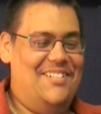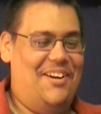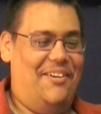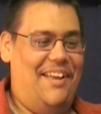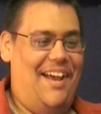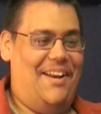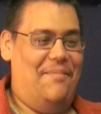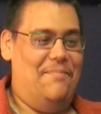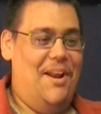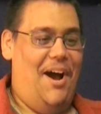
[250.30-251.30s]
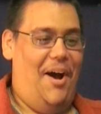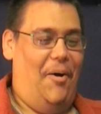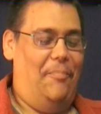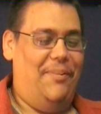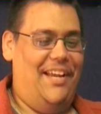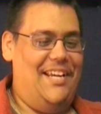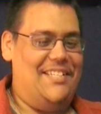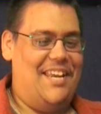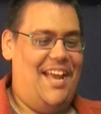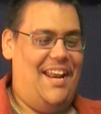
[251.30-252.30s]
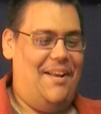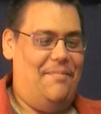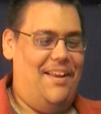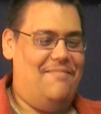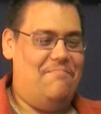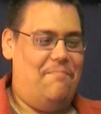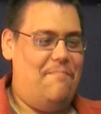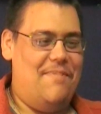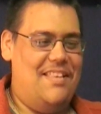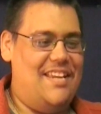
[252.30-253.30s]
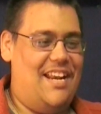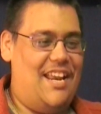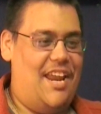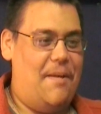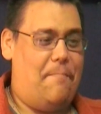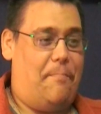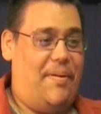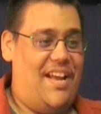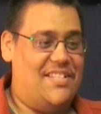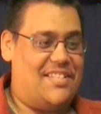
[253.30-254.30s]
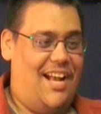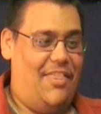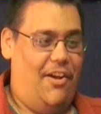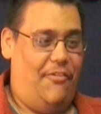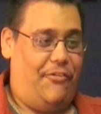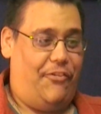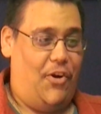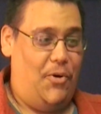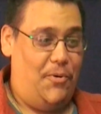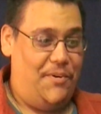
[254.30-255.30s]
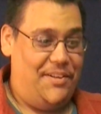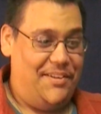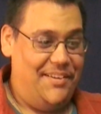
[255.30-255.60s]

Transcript: Don't hit him! No! Please hit him! Did he piss on the food?